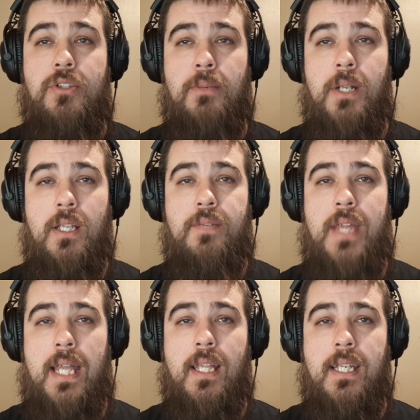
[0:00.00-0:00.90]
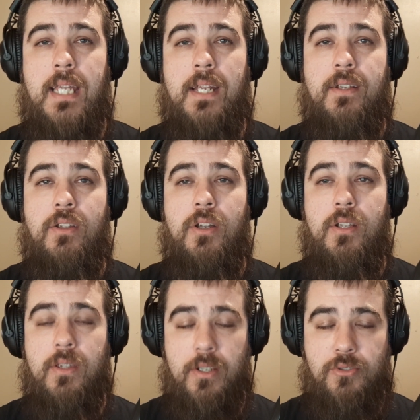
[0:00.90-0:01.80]
So I'm going to leave that link down in the,
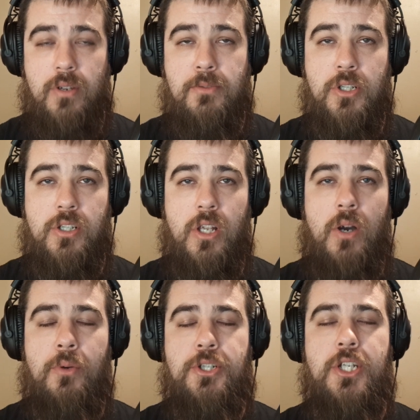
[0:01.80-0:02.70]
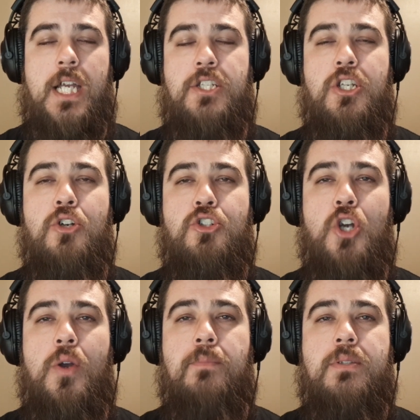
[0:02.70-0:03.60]
the description below. I want you guys to go
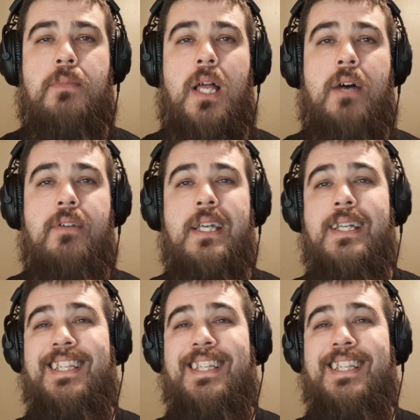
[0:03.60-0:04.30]
show him some love.